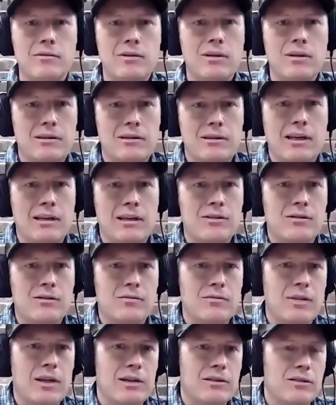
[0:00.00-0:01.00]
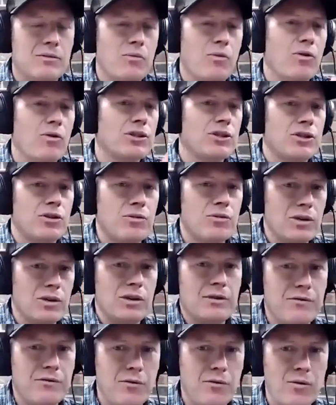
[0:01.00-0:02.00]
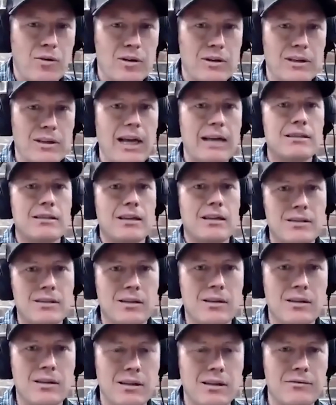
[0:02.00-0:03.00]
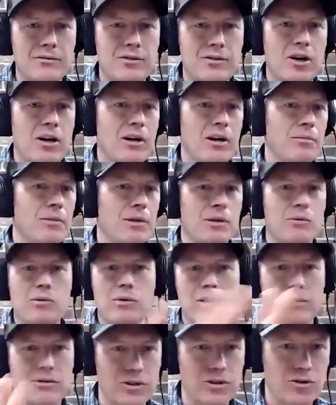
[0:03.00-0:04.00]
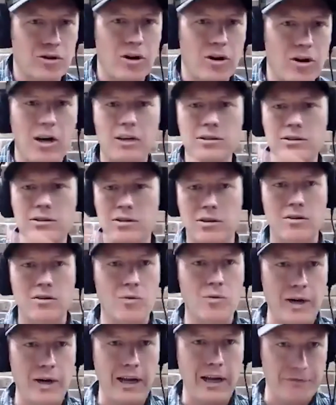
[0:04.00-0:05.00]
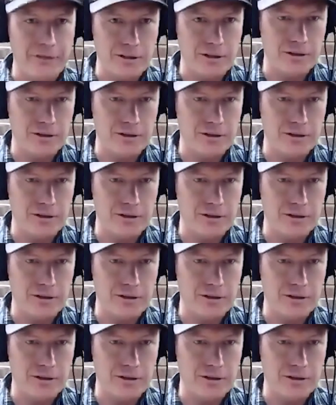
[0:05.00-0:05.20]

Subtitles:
that's more suited for that size of job, like whether it's draws or what have you.